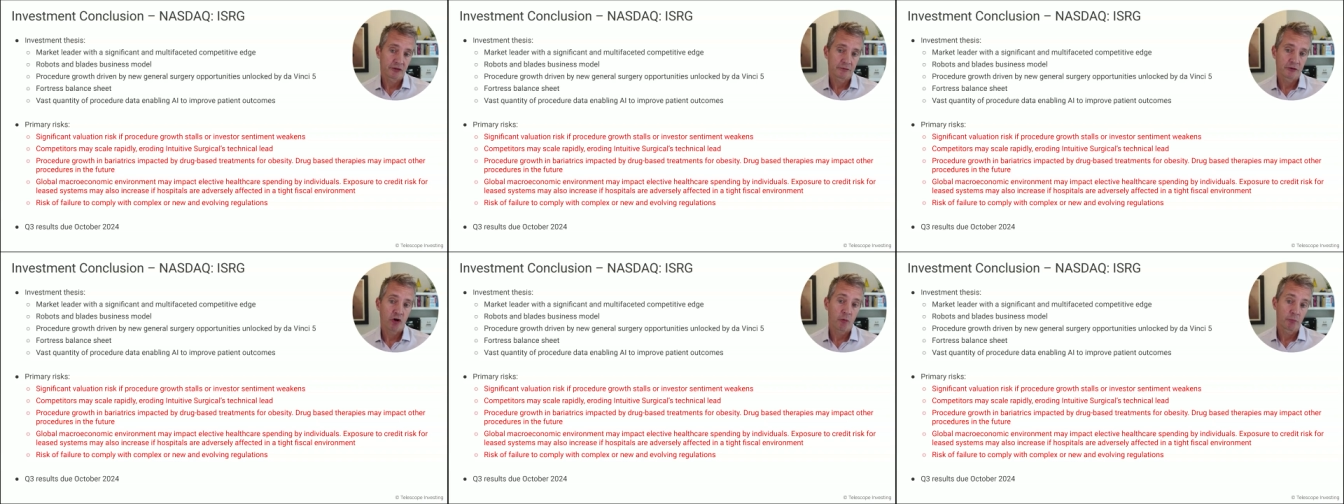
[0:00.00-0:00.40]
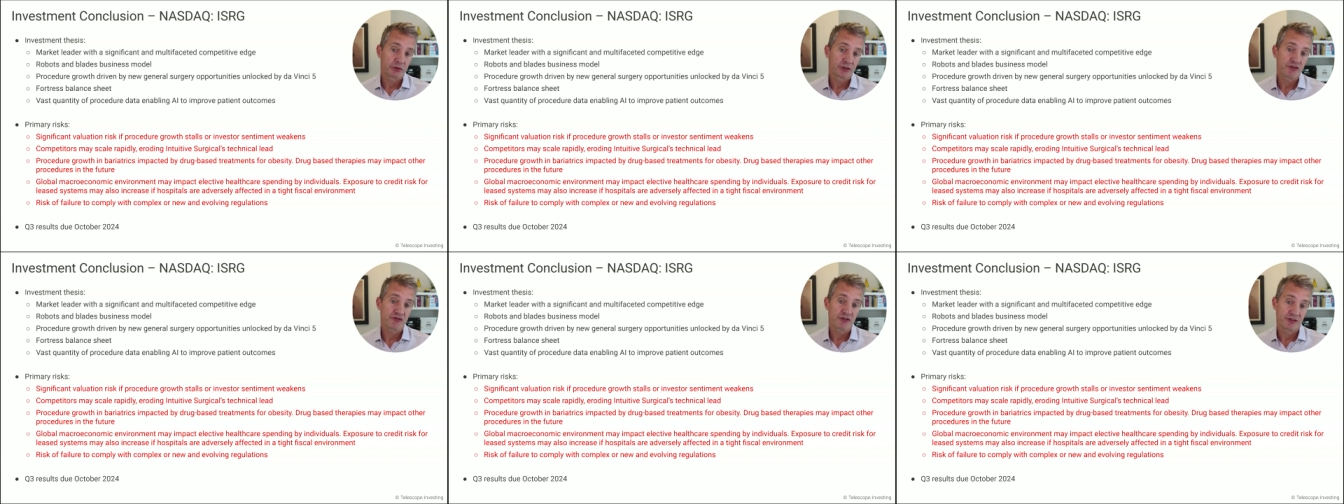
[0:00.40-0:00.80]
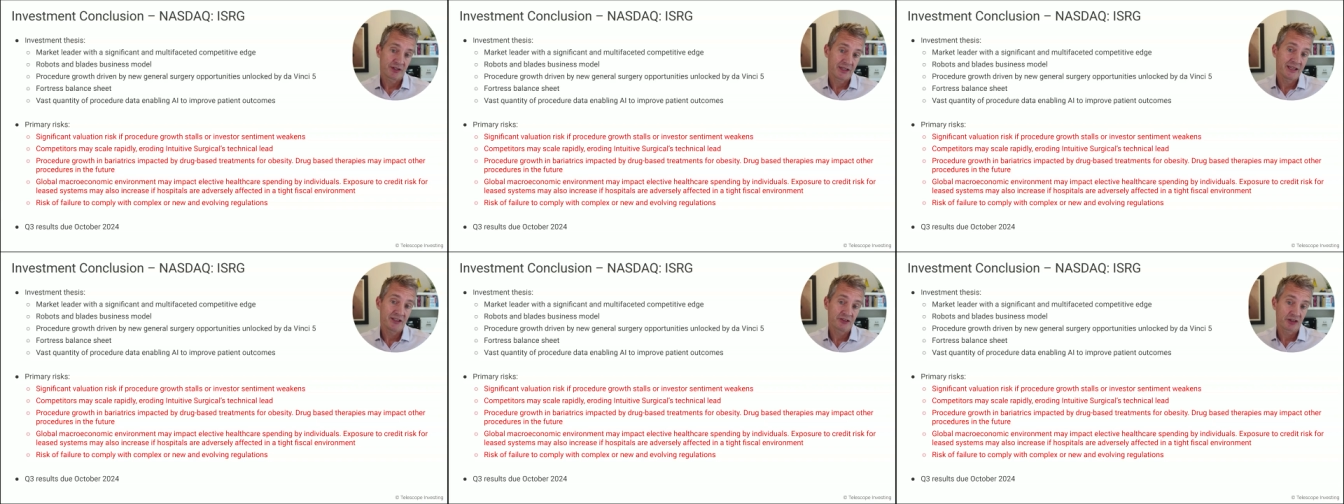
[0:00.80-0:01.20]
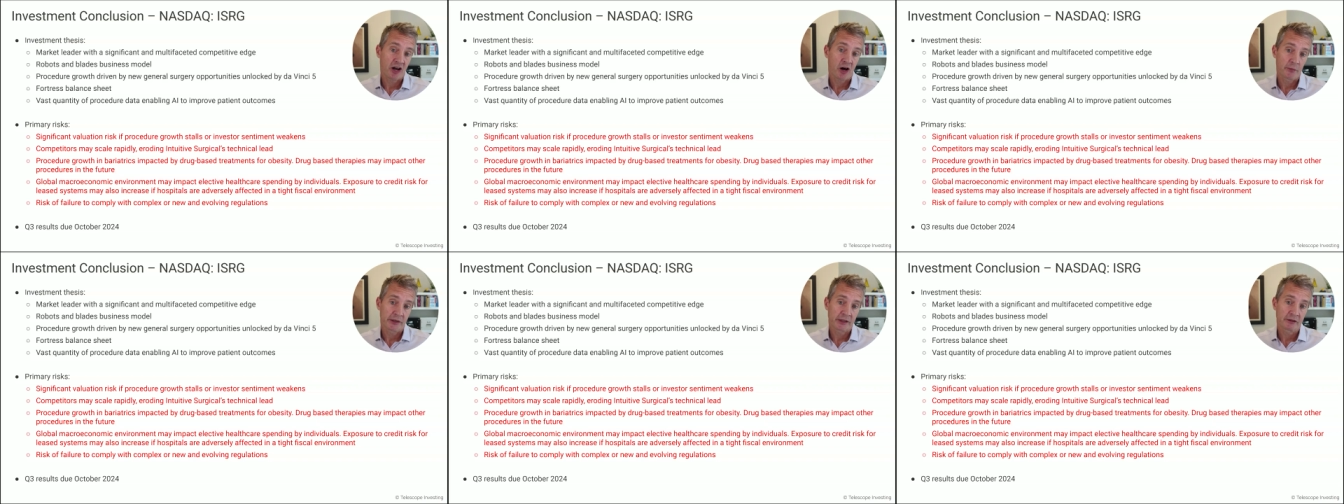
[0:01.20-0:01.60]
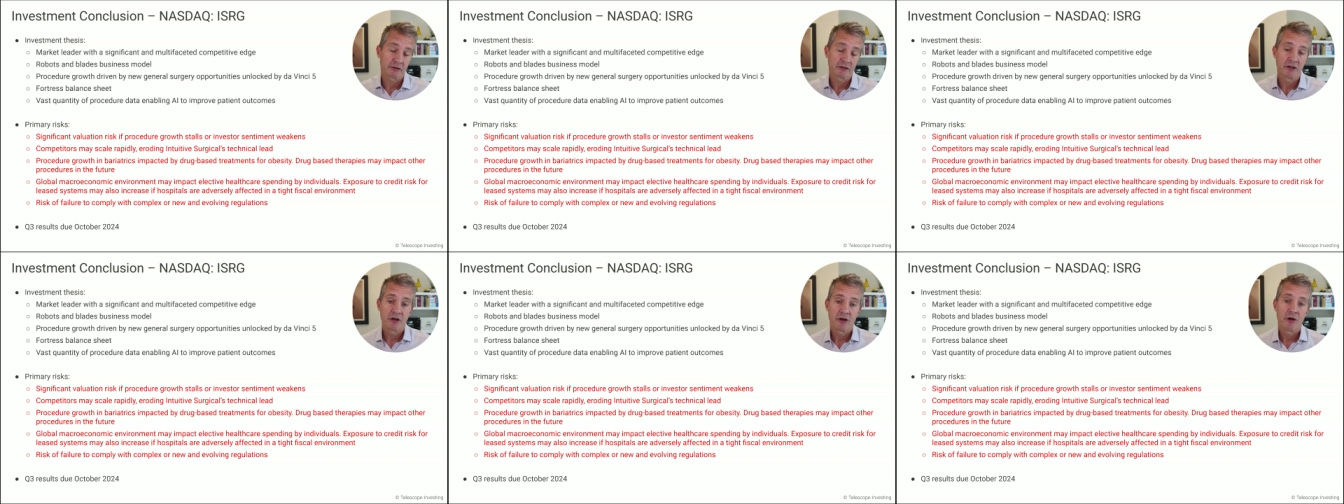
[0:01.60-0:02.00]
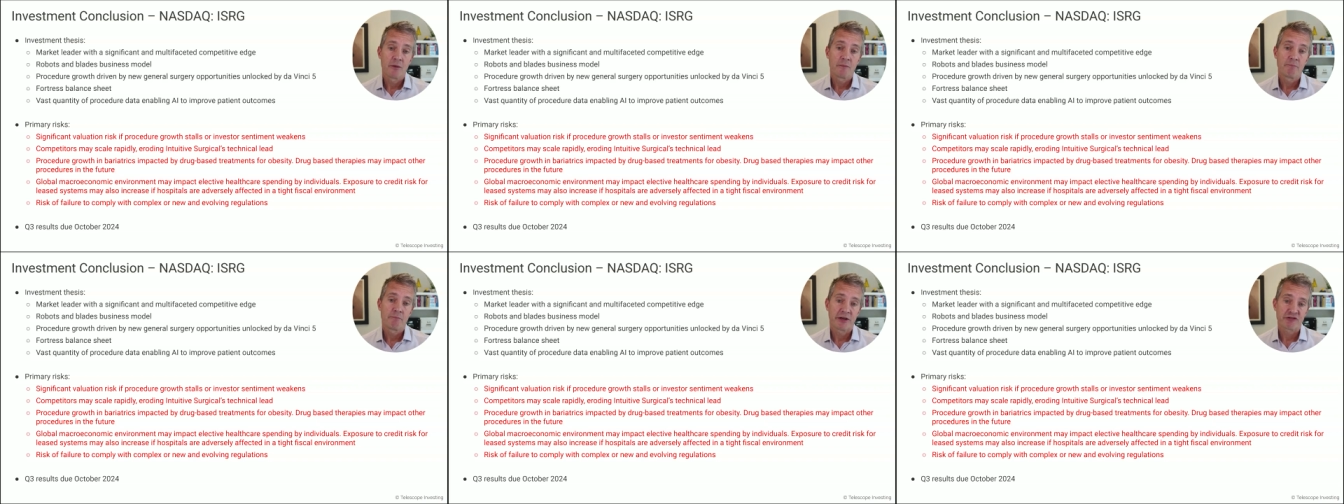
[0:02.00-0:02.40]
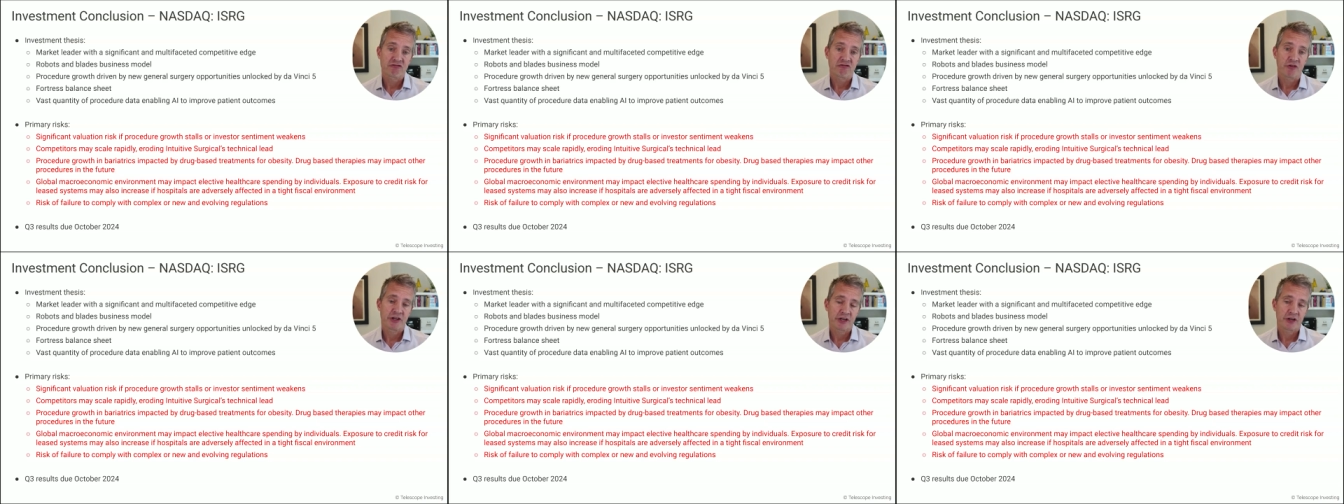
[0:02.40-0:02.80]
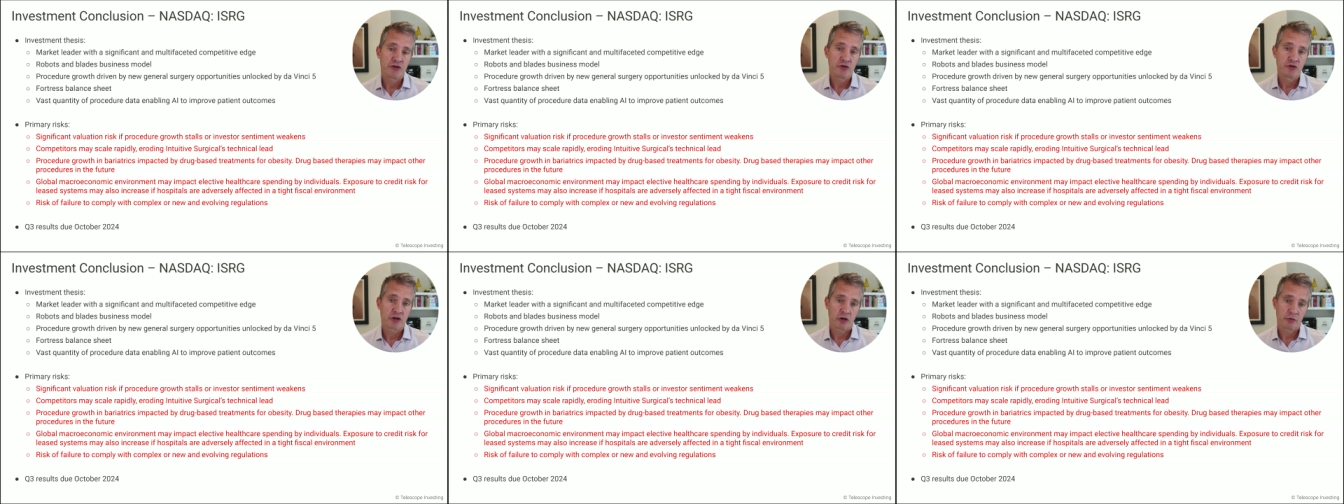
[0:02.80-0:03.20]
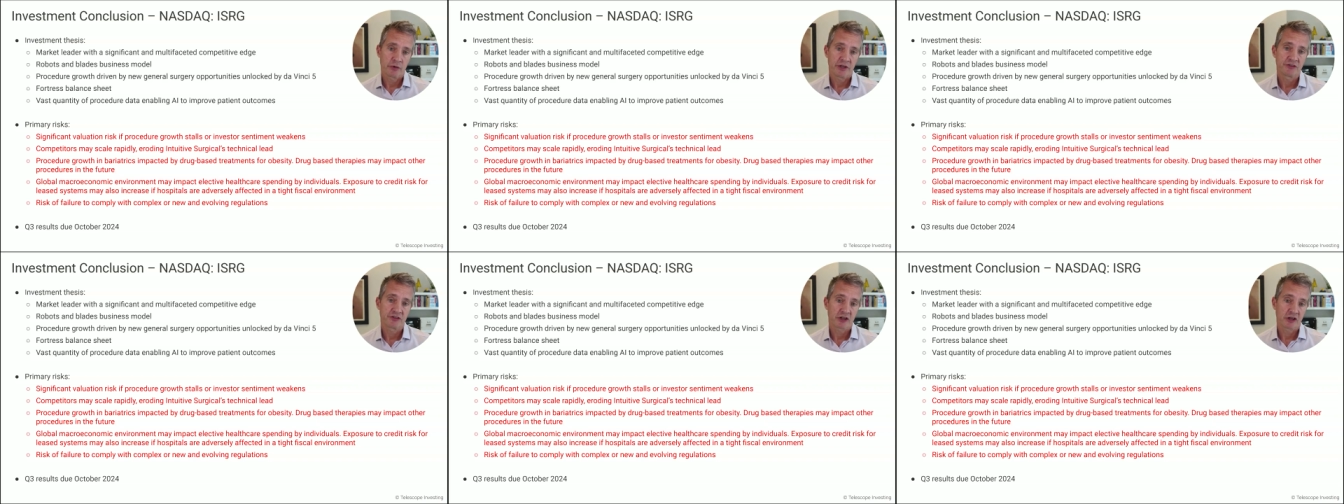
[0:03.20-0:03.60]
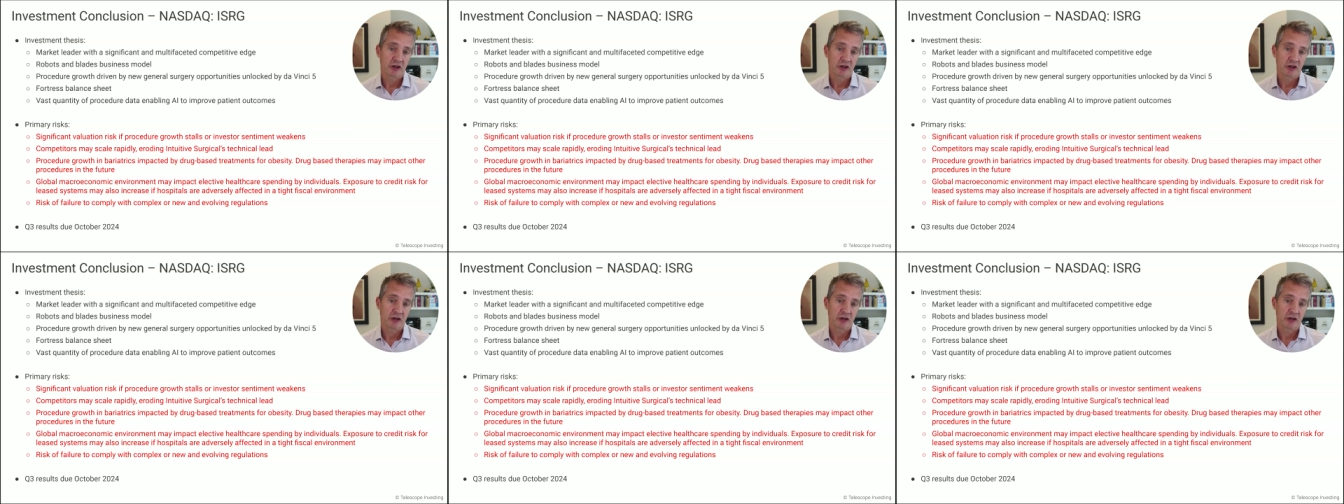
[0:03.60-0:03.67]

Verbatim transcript: Competition is coming. Medtronic Hugo is a